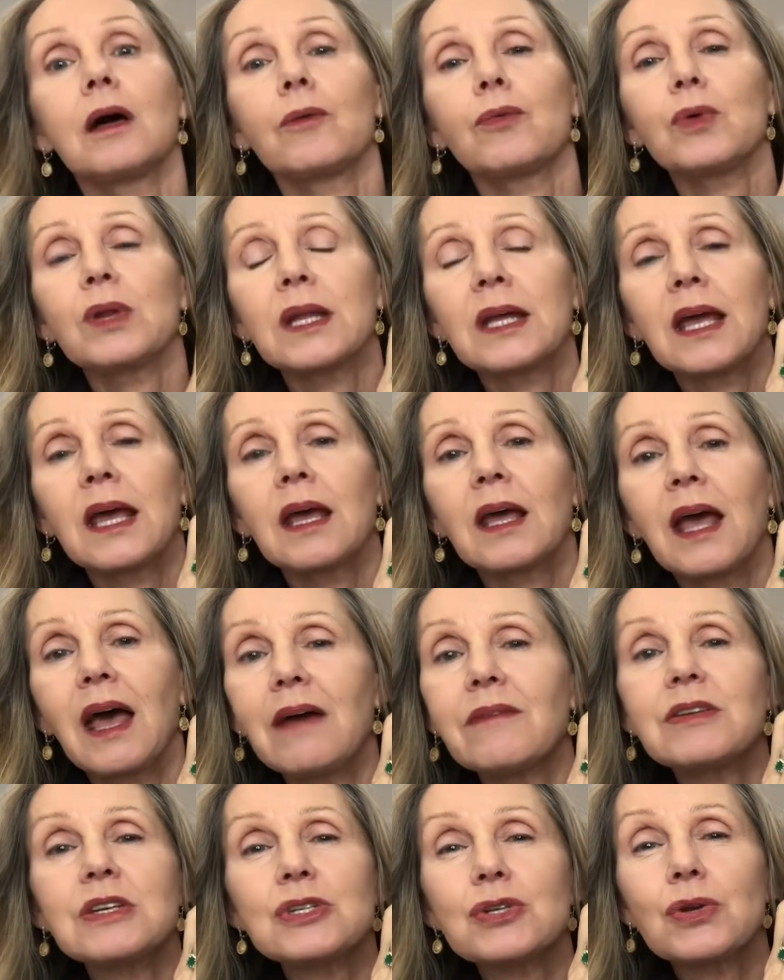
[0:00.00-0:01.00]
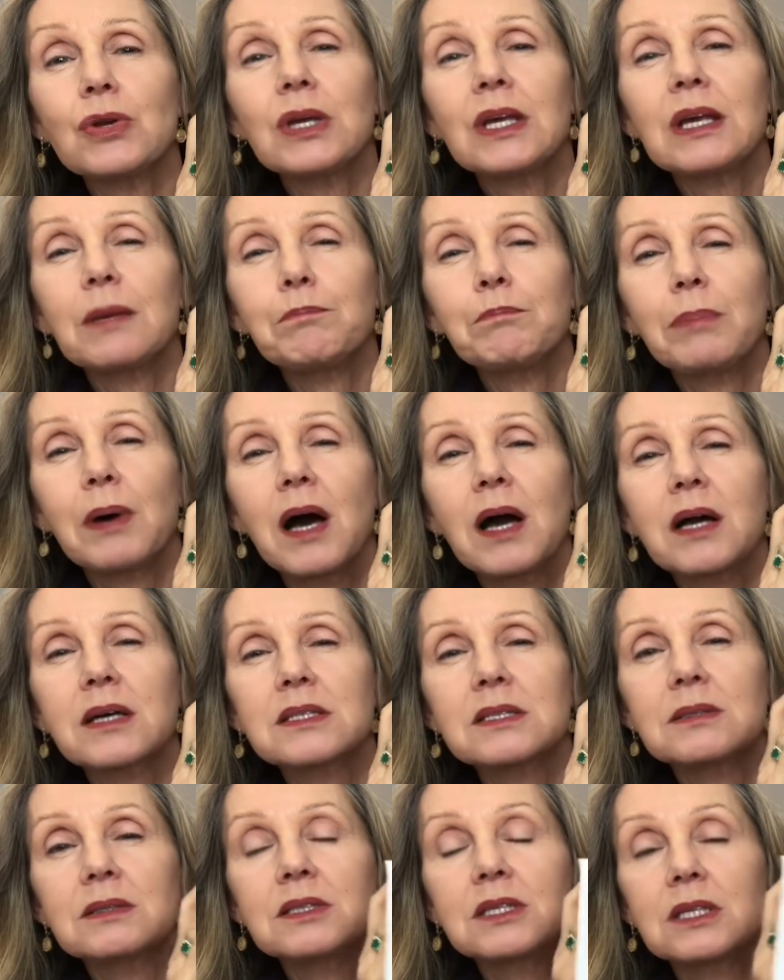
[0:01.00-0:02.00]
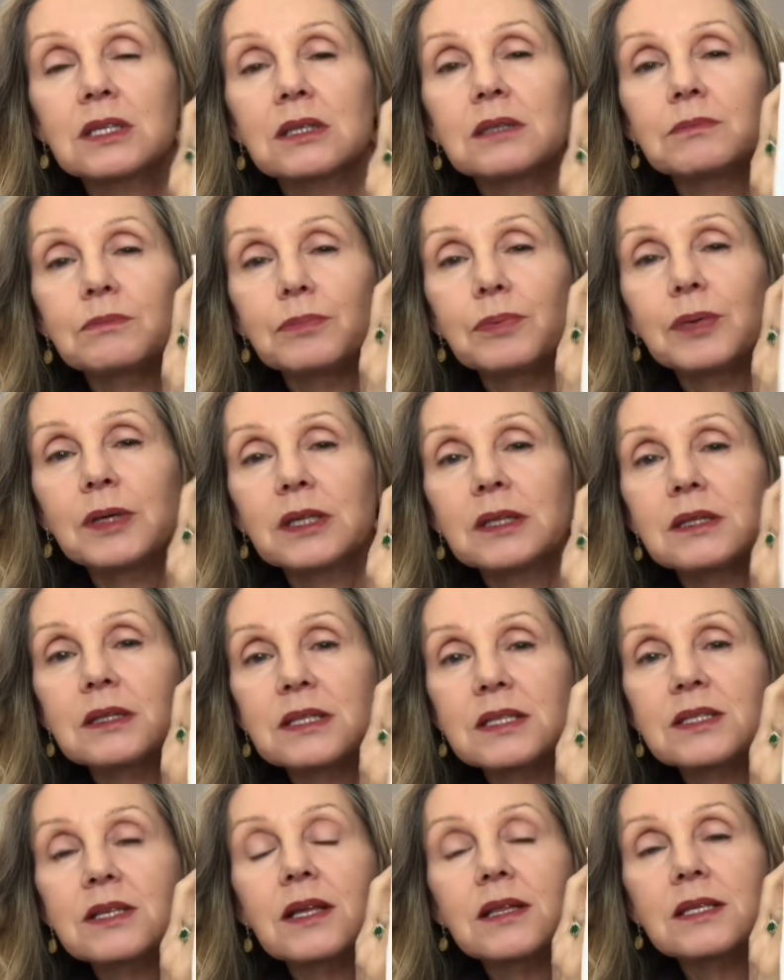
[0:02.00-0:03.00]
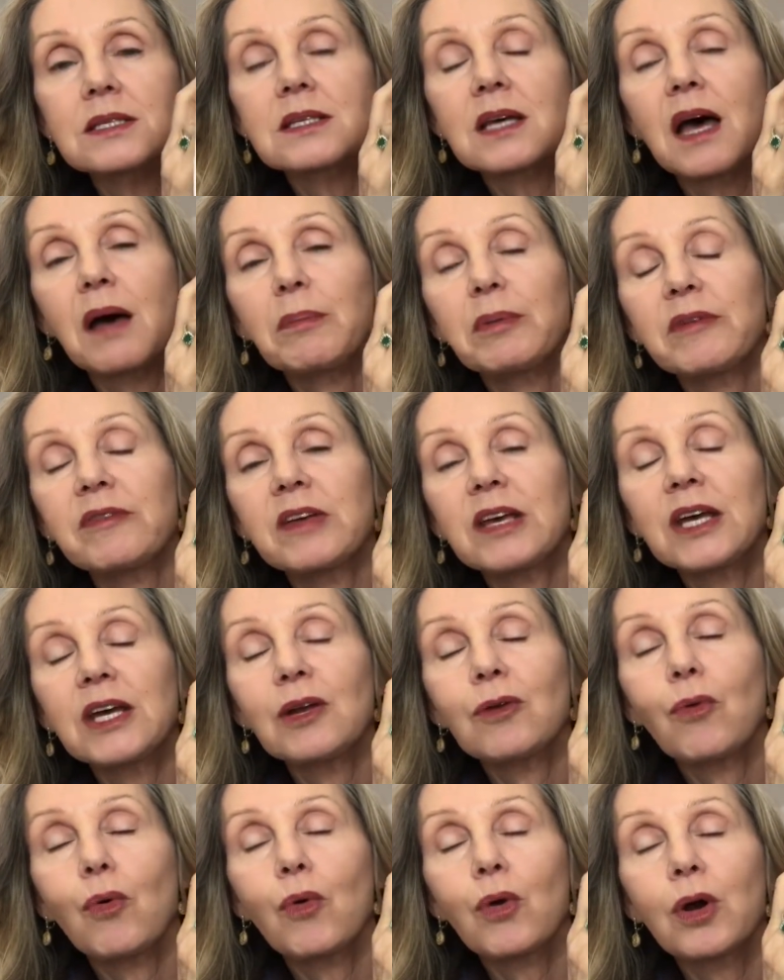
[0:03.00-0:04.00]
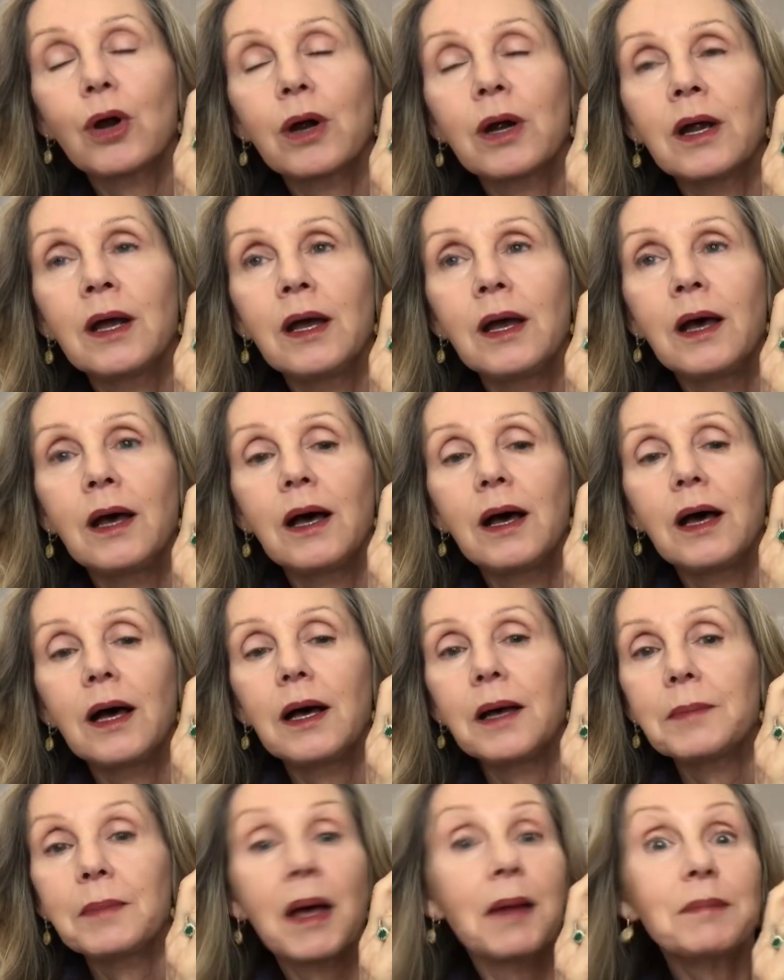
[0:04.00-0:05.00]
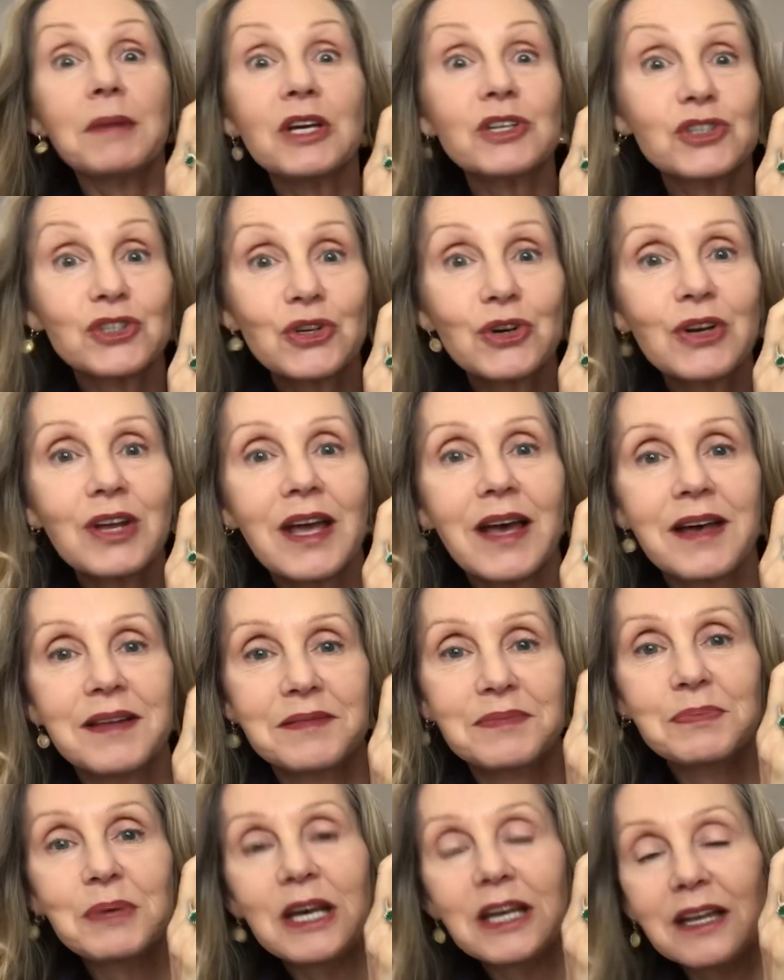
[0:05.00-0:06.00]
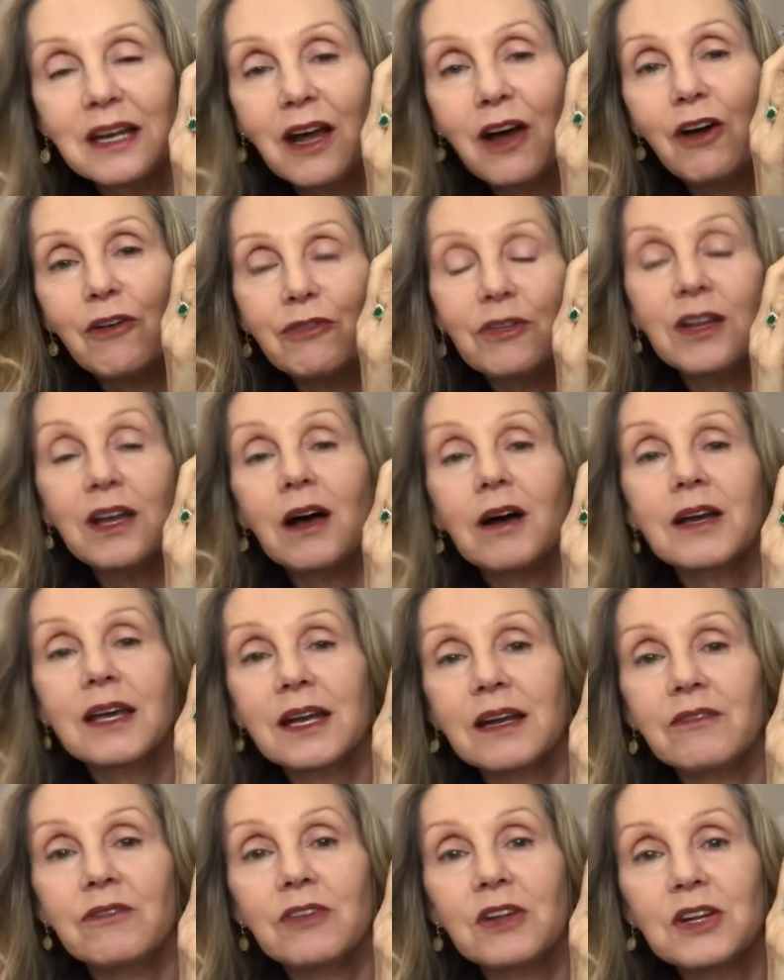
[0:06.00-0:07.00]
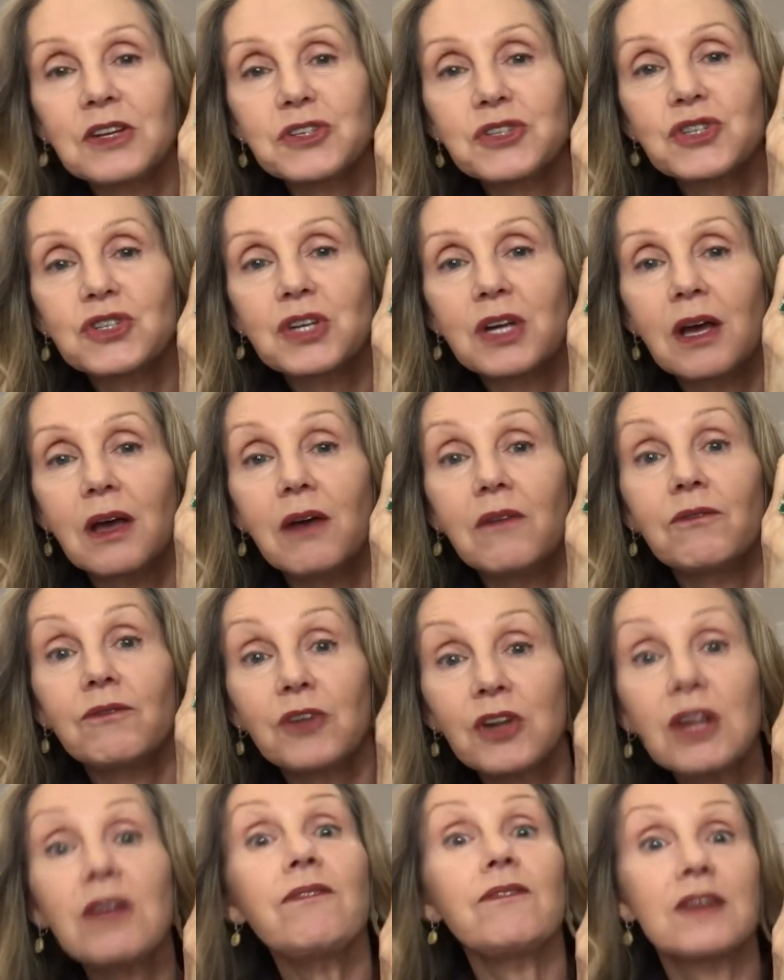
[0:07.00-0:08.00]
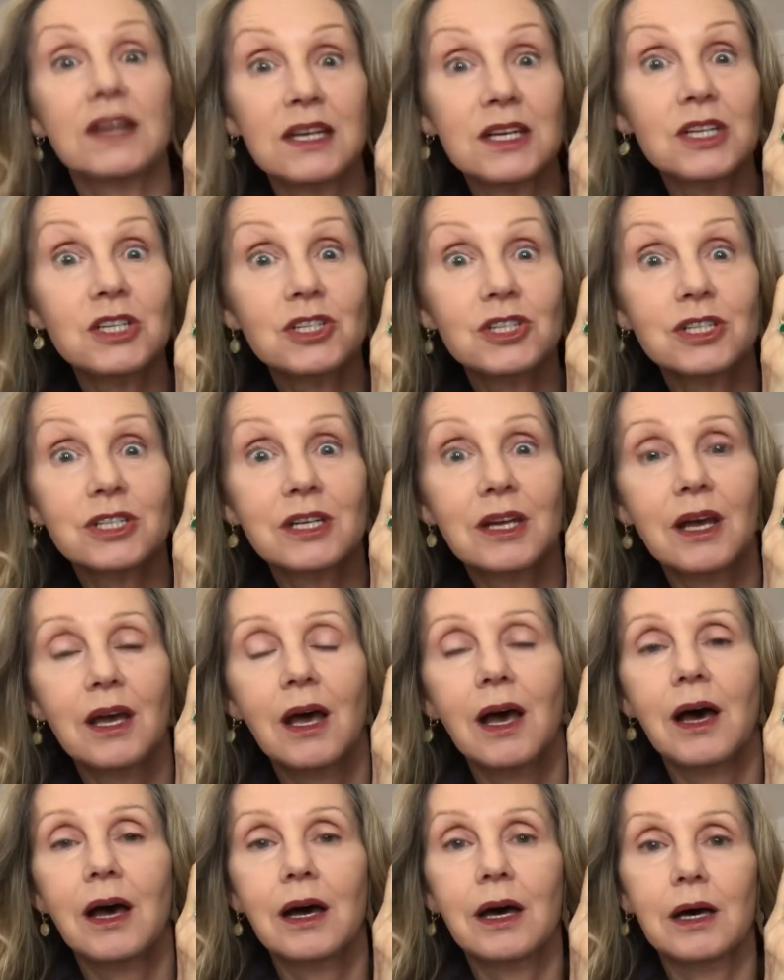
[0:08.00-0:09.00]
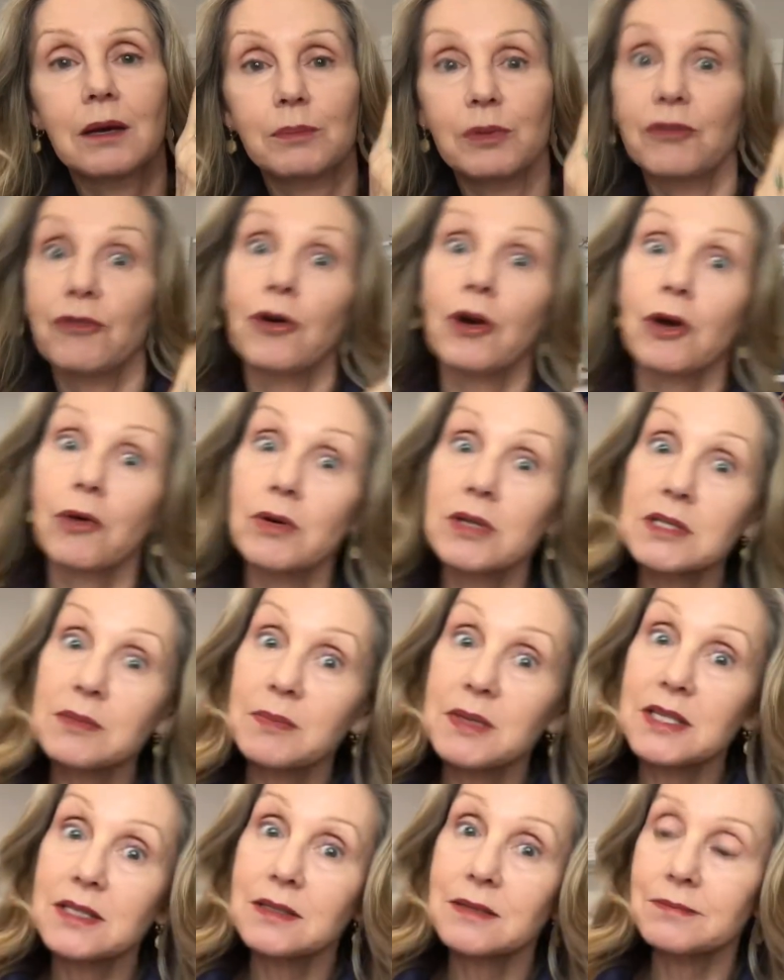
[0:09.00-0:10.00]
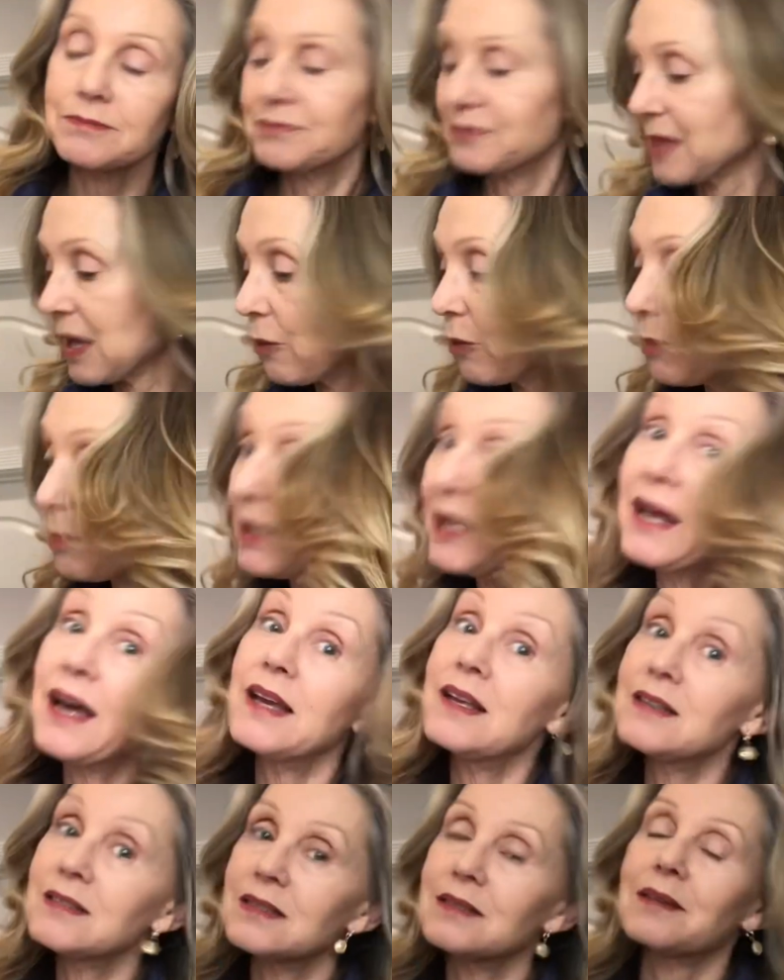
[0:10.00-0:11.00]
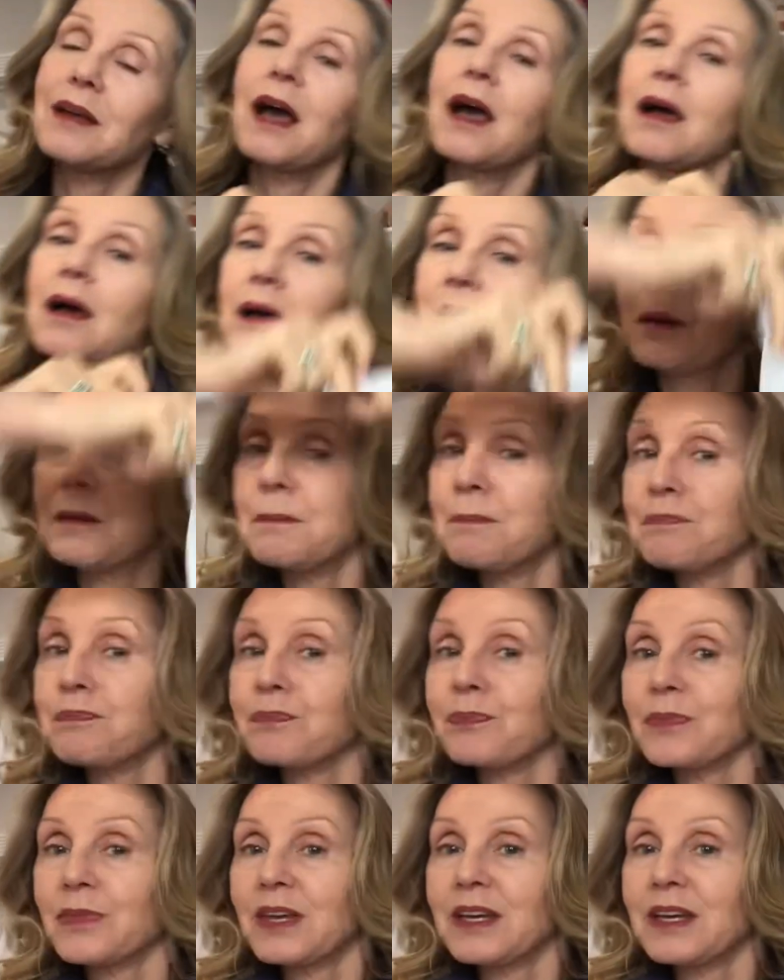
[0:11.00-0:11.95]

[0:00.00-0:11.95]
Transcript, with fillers: a really heavy duty box to put this on the top of it or um, I'm not sure yet, but hopefully I'll get it finished, fully finished, uh, before Christmas. That would be nice. Um,